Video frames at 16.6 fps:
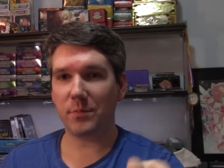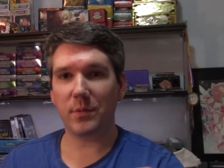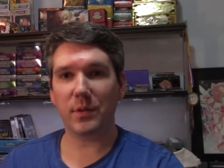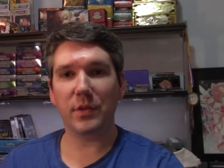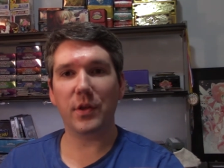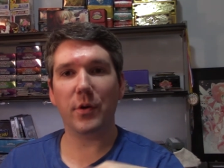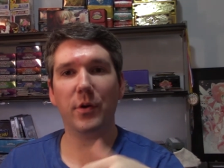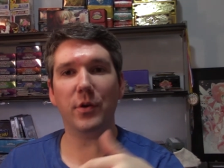
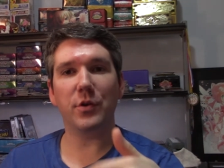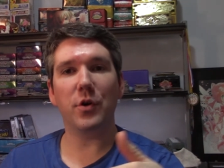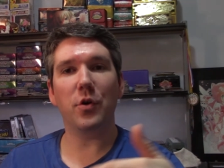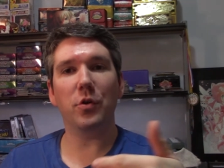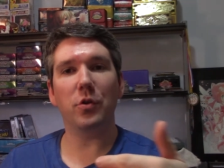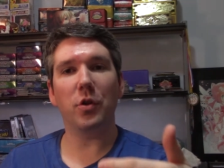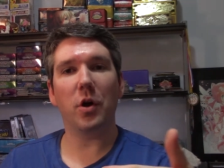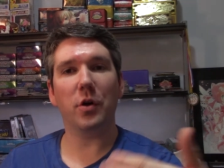there are
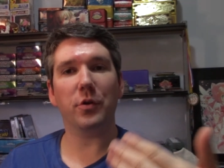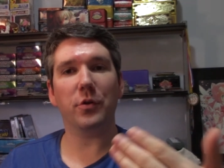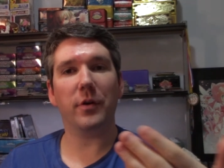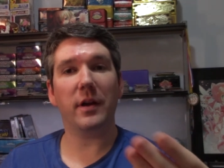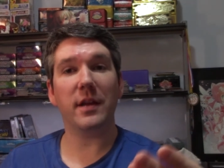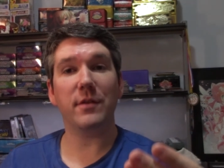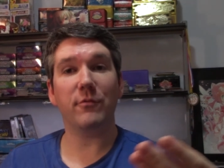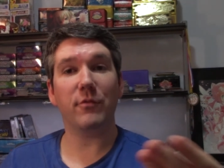no
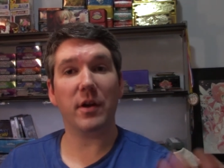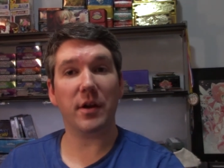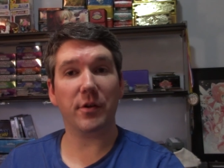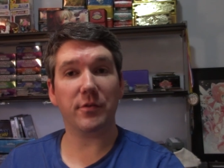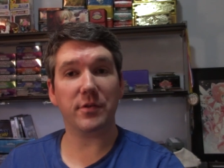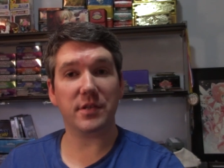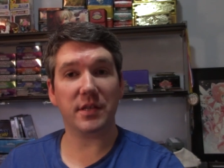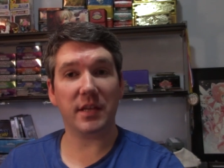longer any
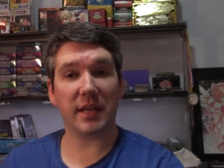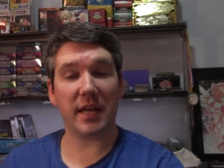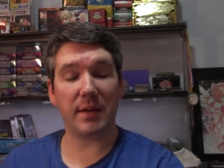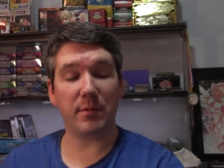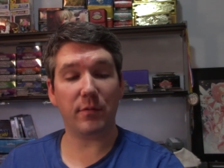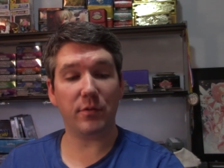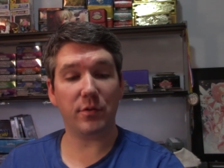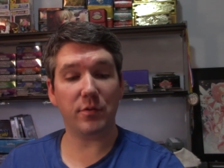rares in the
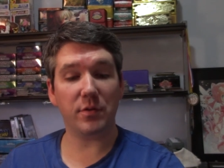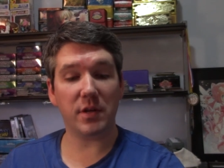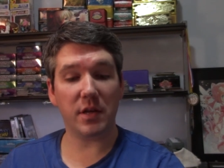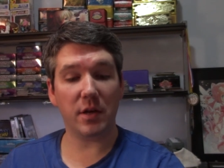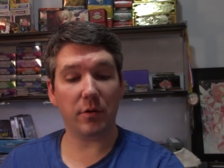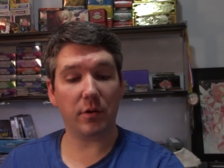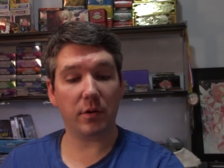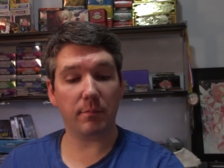game of
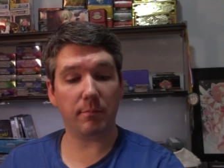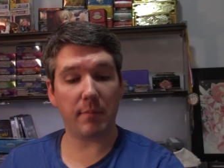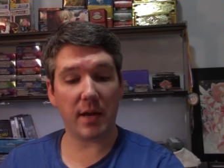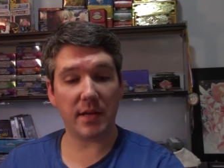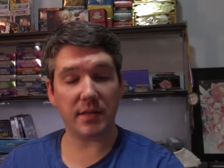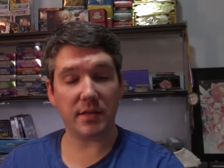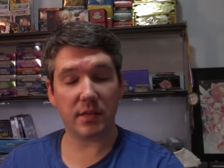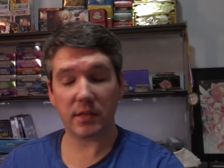Yu-Gi-Oh!
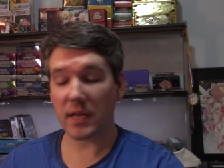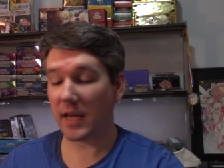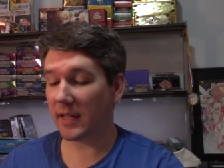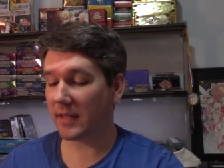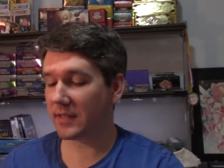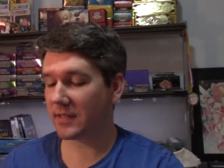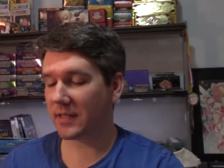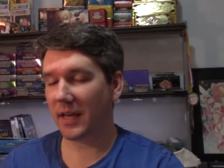main
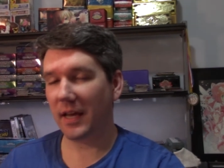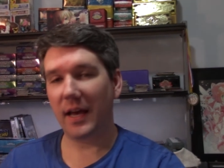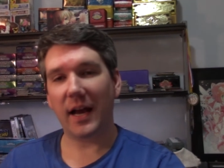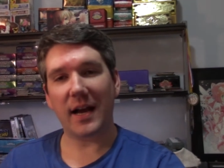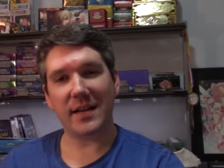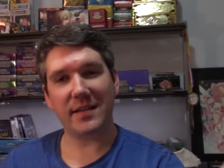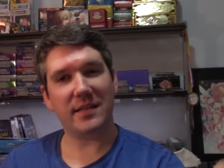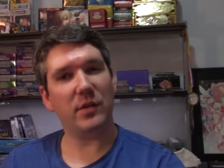sets.
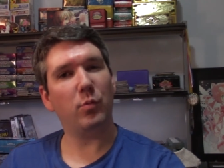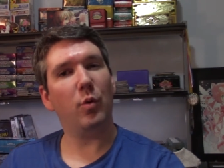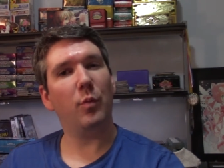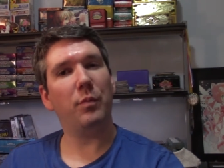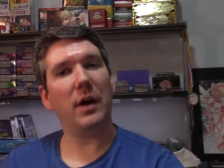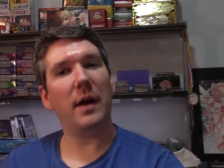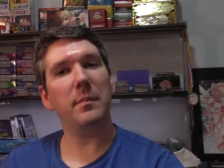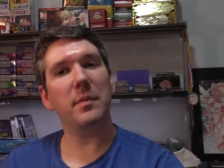I said we're
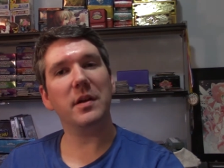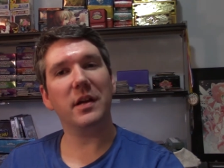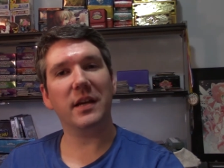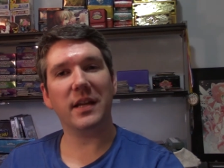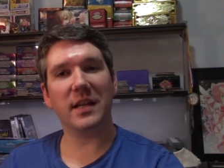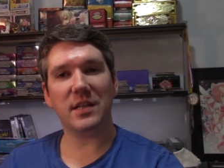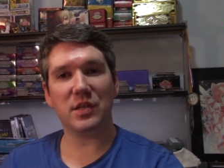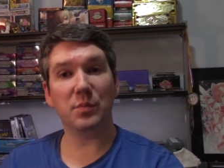probably going
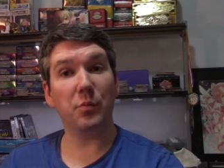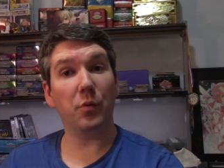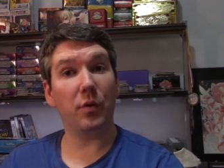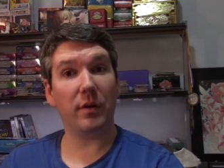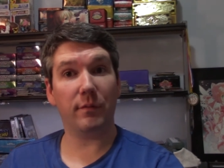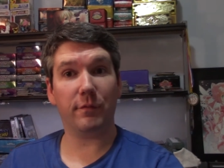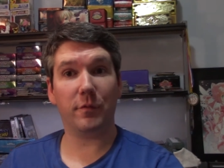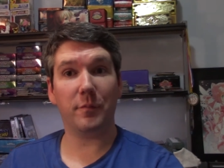to get some
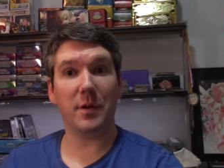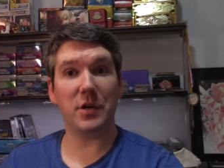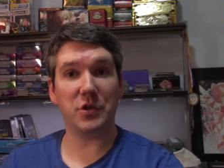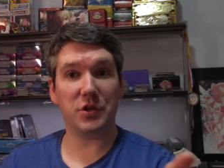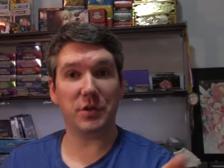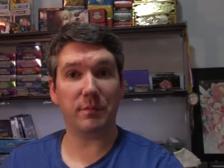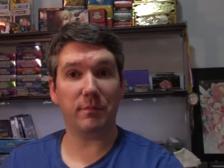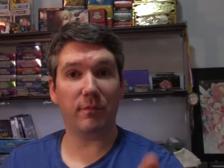more
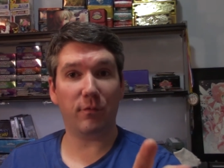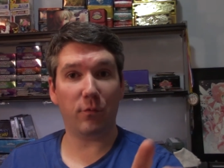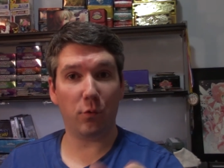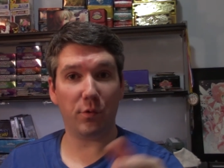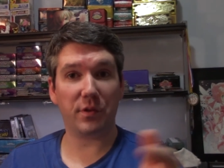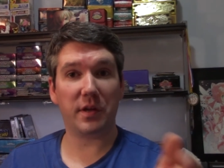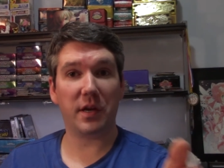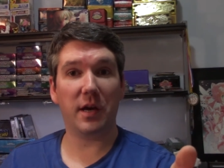information
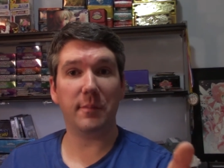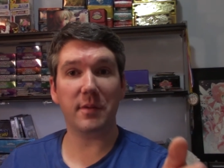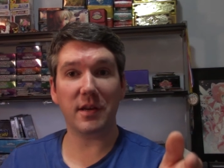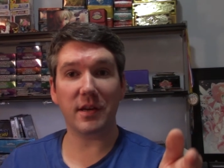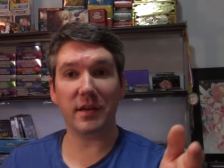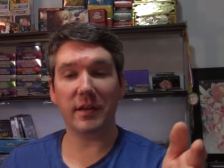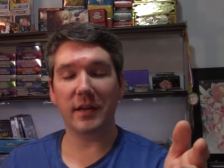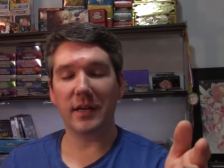
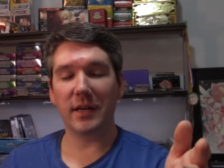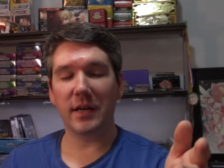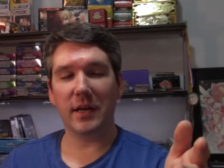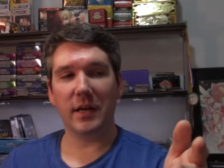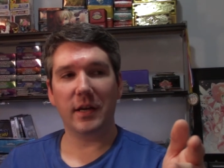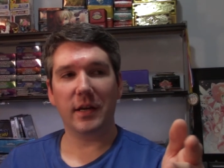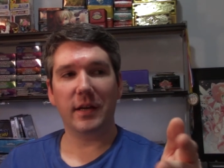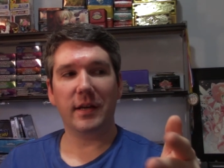forthcoming,
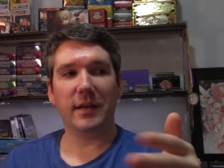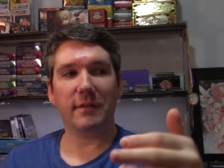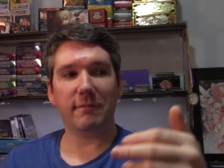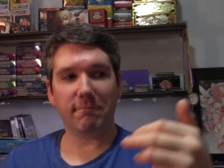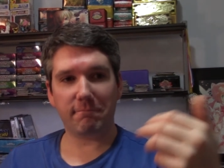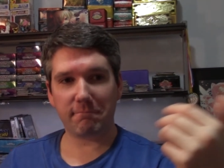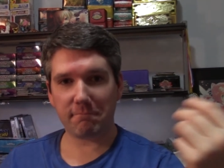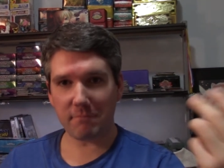
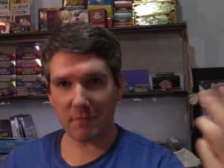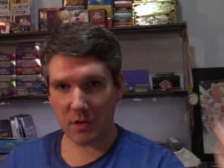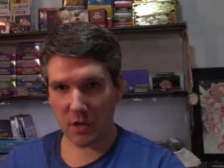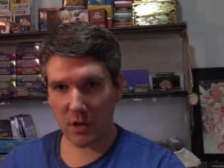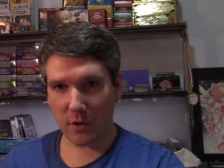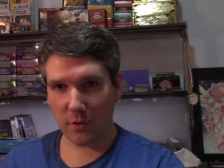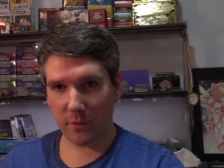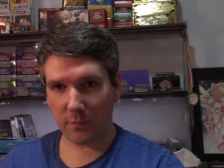you
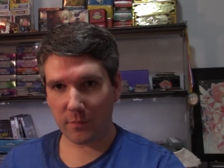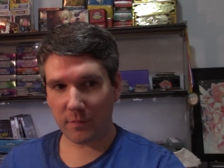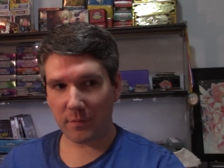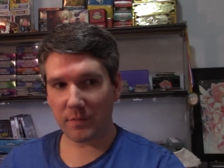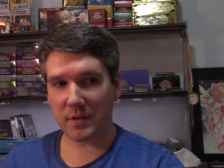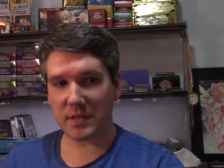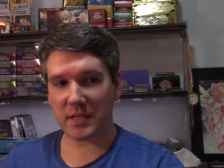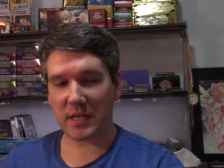know,
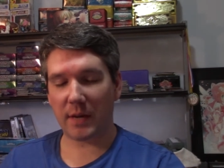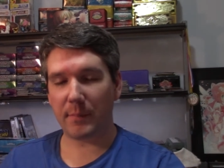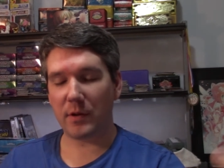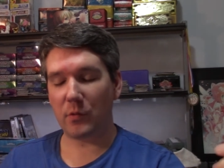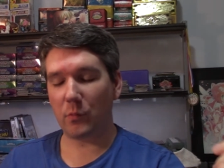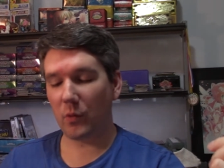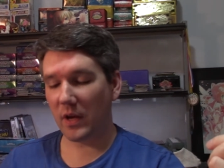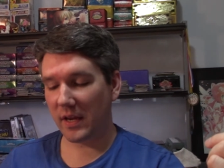this
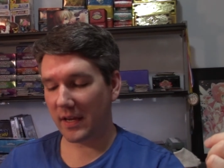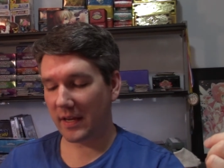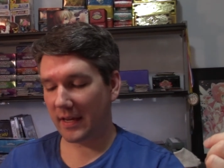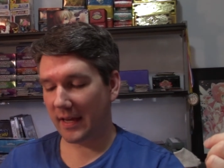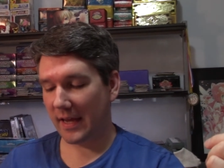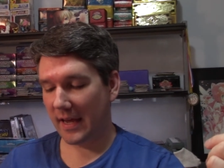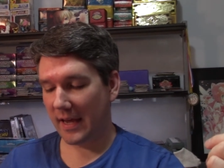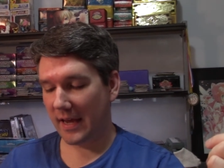coming
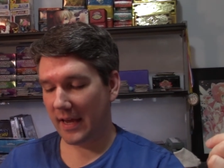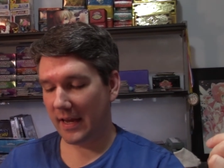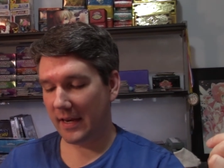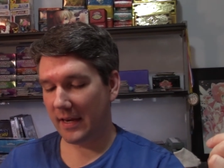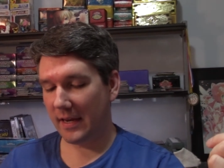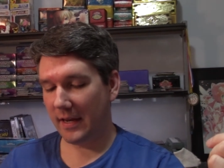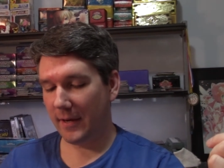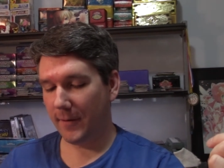week.
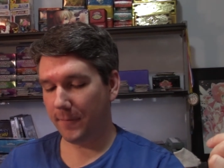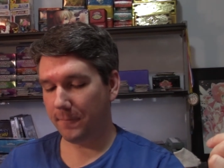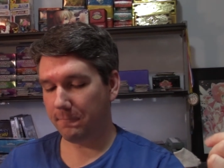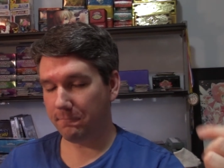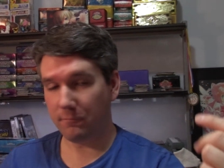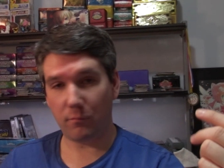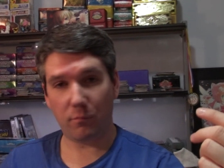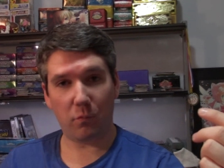And,
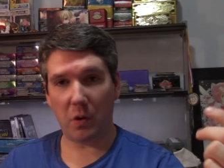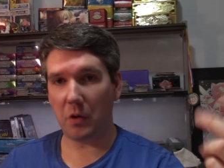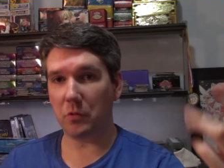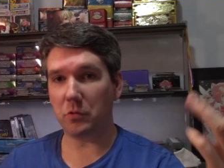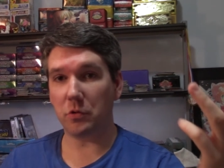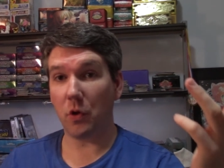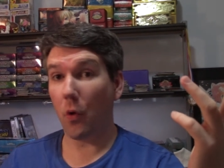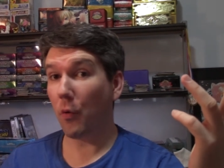um,
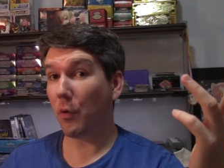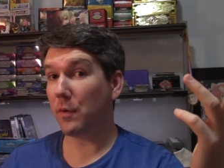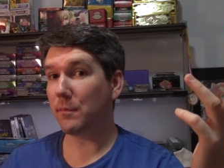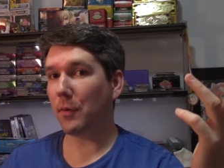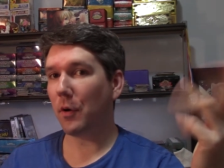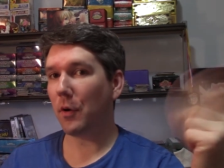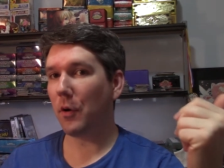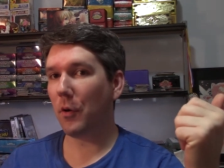well, lo
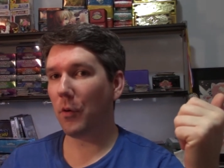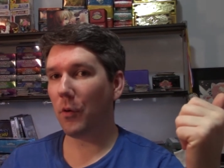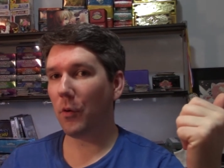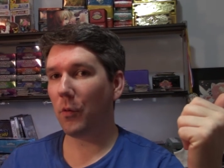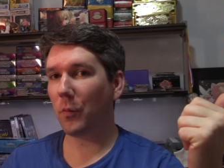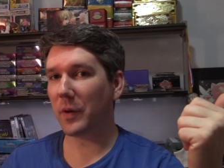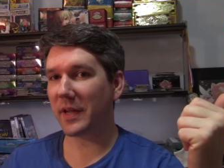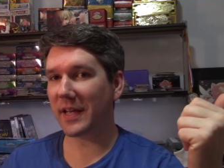and
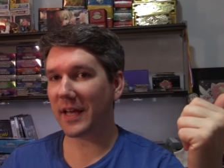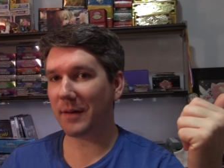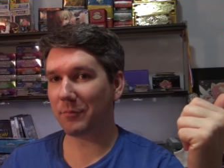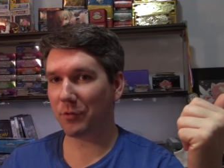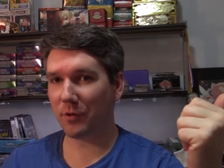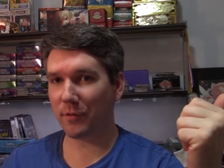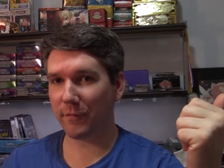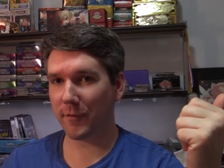behold, we get
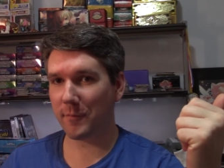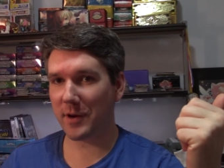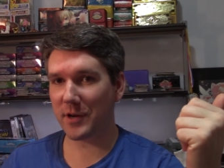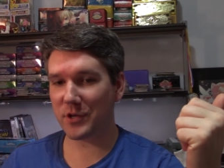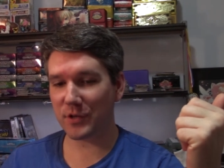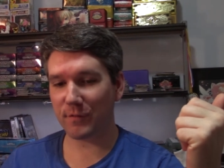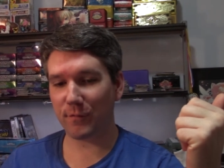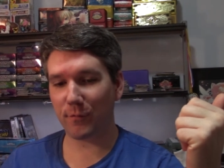more
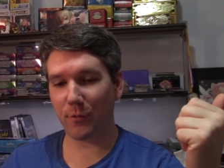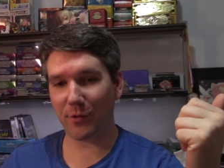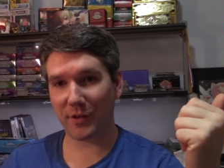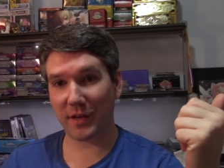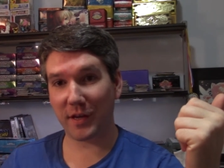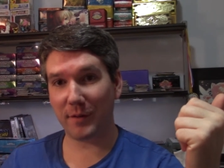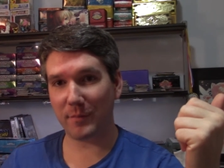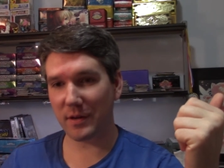information
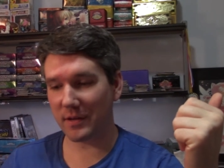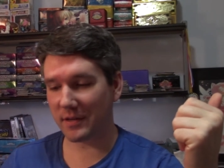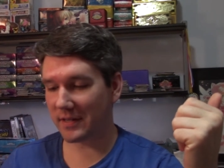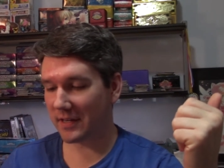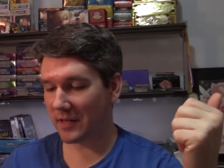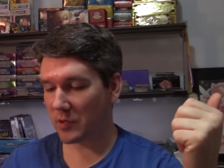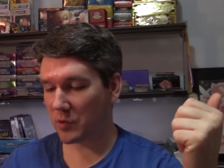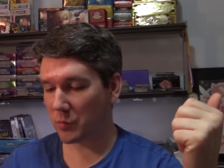forthcoming,
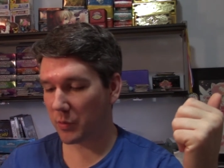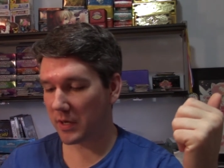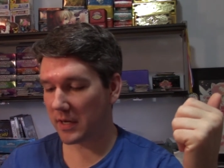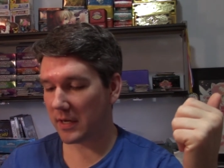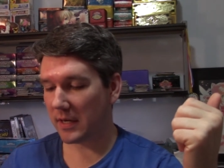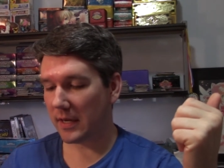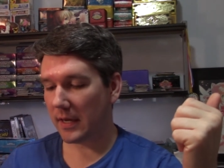didn't we?